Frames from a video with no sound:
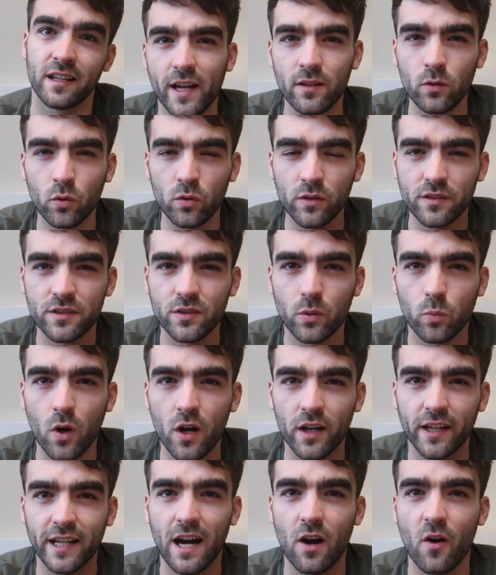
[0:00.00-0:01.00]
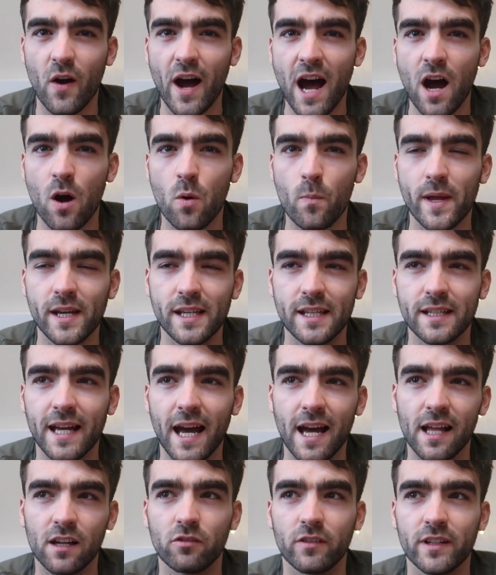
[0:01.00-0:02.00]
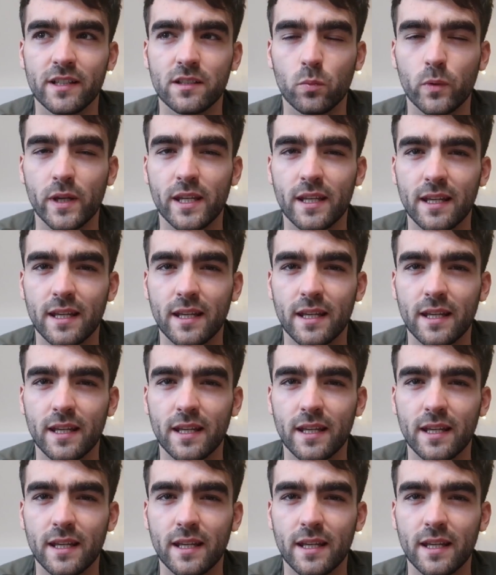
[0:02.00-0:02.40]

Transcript: in order to work out how many calories we